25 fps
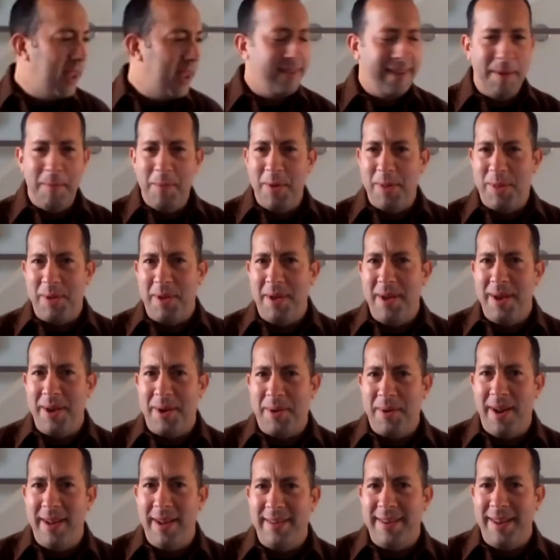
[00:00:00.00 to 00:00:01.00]
the same with the
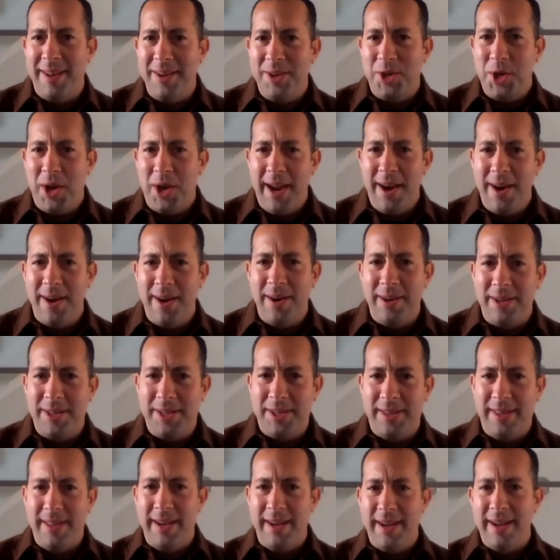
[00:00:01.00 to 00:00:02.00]
Grand
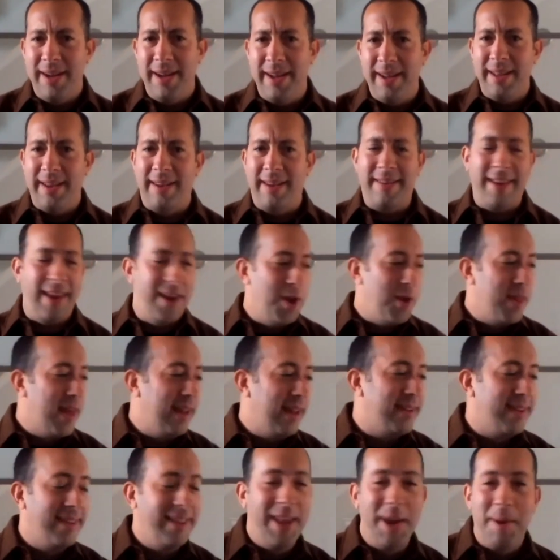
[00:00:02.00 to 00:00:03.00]
Cendre, because I know
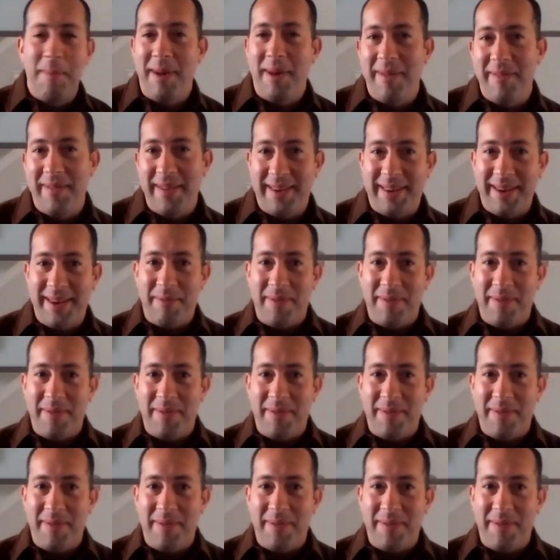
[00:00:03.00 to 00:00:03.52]
that's a little